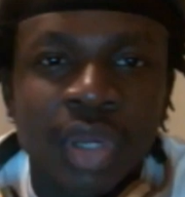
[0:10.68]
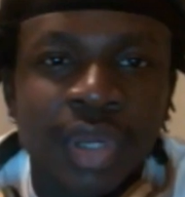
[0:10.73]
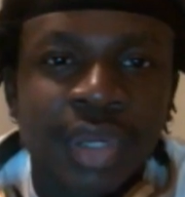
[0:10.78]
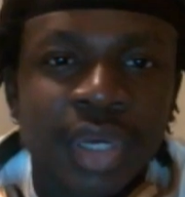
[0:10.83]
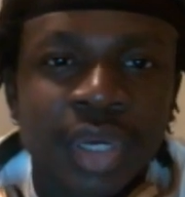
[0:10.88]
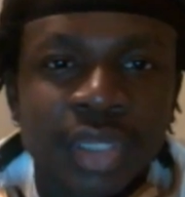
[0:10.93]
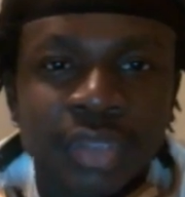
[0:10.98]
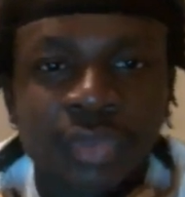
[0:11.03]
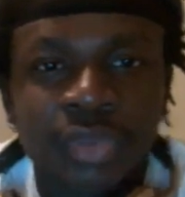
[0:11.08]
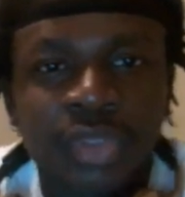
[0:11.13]
Hey
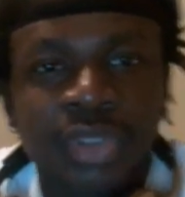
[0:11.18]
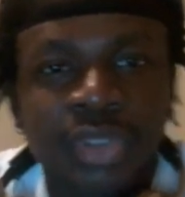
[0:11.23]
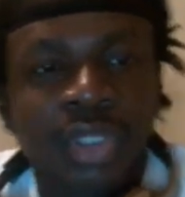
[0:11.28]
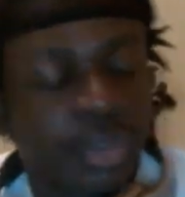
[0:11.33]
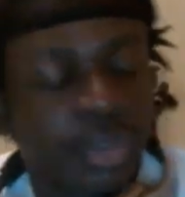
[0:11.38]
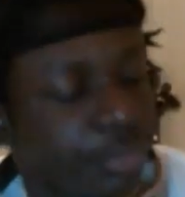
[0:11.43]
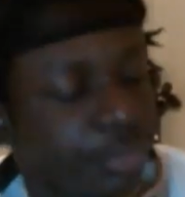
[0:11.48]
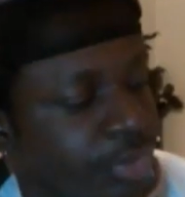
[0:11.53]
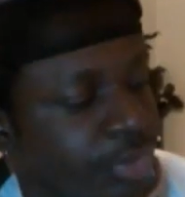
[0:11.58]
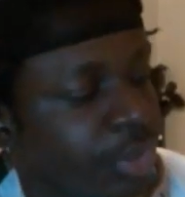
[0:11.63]
guys, what's
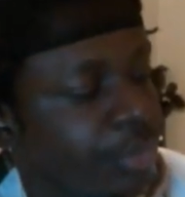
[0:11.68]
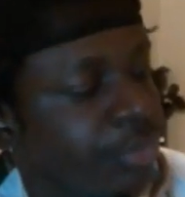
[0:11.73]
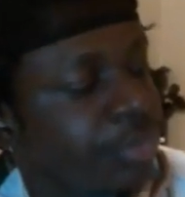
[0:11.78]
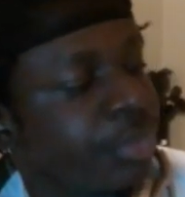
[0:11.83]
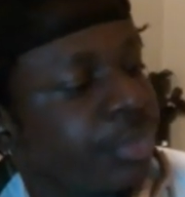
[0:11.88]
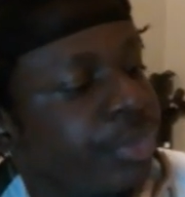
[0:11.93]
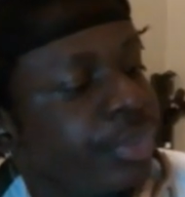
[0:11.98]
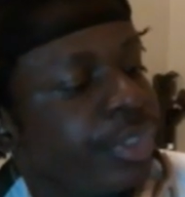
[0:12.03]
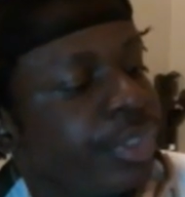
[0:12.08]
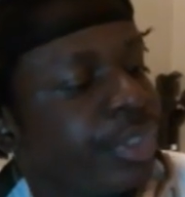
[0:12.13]
up? Team
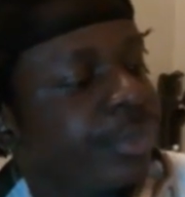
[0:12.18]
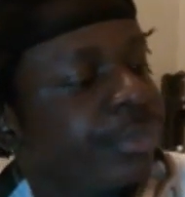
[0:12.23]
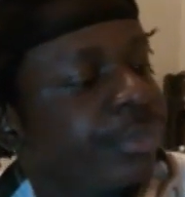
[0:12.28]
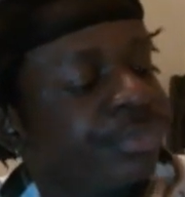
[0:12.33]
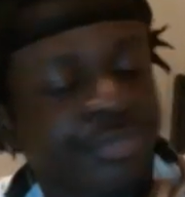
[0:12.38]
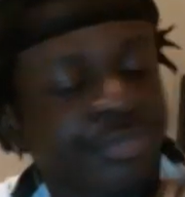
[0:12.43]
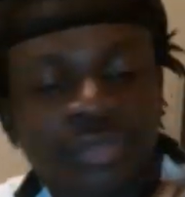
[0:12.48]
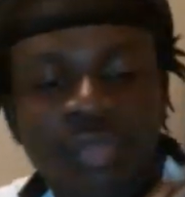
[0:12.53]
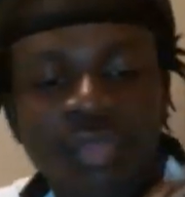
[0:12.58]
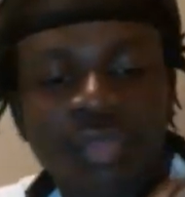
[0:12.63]
3D.
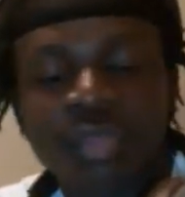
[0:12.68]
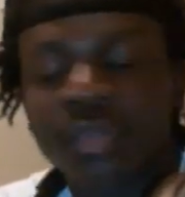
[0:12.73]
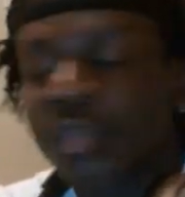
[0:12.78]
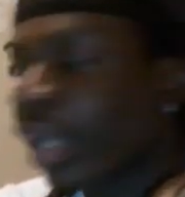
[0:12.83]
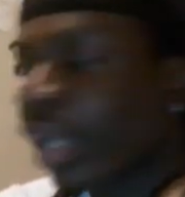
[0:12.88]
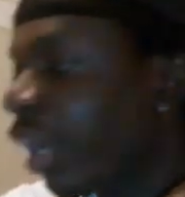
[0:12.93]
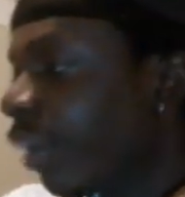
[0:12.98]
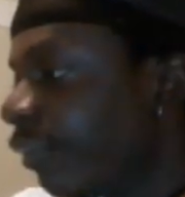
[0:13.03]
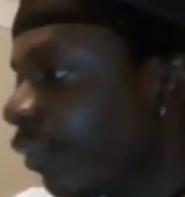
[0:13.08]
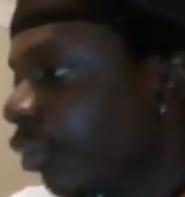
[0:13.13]

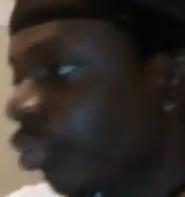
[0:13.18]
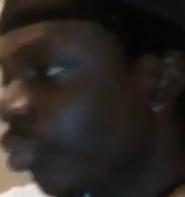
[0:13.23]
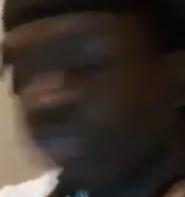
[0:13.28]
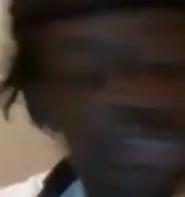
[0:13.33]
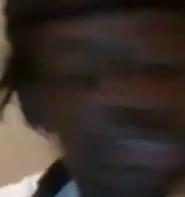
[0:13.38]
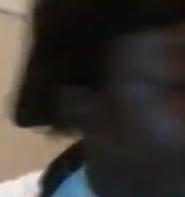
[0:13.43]
I just